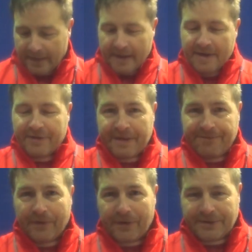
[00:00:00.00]
and everything
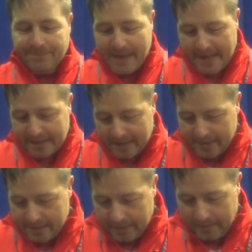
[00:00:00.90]
folds back
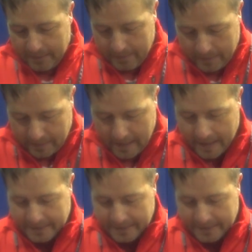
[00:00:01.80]
in on